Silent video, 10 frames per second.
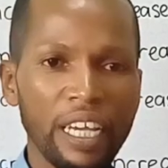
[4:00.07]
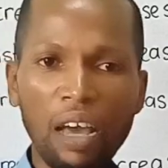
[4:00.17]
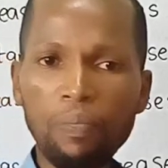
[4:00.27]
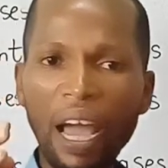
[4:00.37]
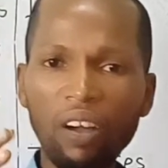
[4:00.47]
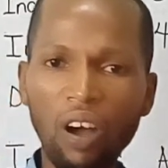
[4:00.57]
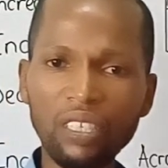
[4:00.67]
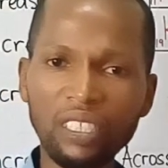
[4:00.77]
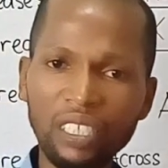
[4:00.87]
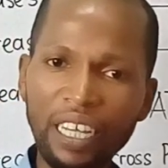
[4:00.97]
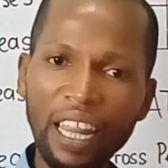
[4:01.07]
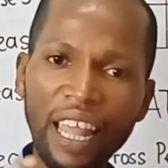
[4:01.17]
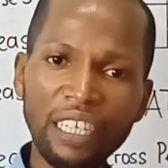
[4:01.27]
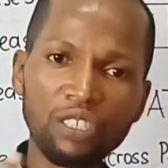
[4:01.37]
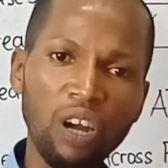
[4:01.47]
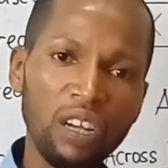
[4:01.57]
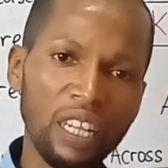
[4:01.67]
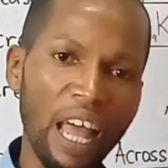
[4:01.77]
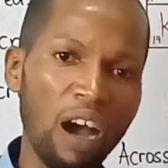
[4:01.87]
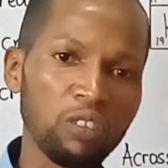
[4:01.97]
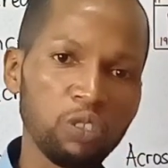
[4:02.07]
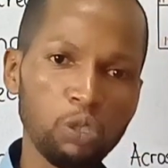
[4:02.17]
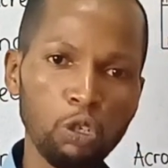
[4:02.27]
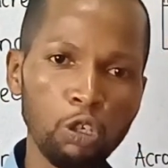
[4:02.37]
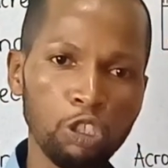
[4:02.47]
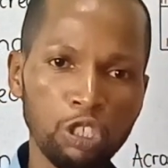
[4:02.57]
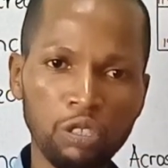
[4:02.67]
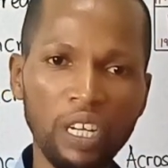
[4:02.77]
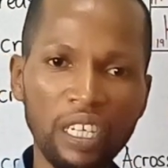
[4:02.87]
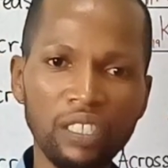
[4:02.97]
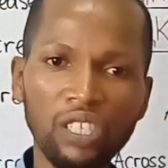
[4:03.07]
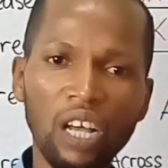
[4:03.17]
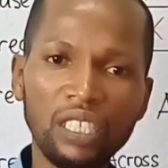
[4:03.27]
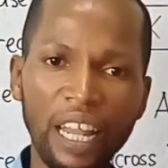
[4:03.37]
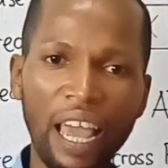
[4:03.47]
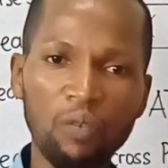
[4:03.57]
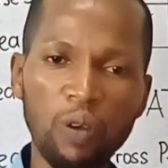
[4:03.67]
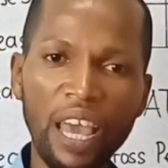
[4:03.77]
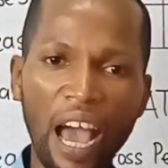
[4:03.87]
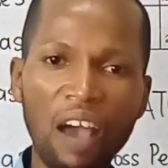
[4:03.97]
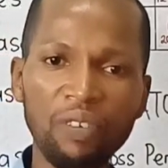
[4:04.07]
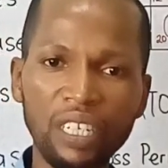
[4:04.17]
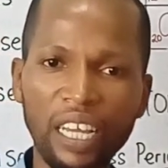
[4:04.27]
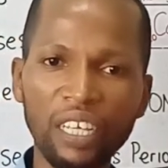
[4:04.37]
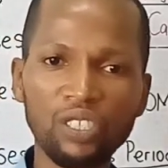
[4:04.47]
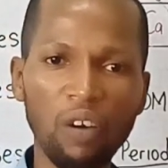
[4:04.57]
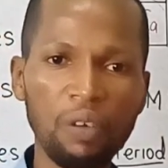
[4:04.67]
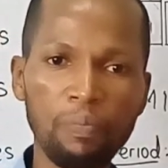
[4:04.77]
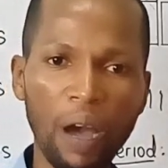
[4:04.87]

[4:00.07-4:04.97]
thereby causing the electron cloud to shrink, just like we have in the case of a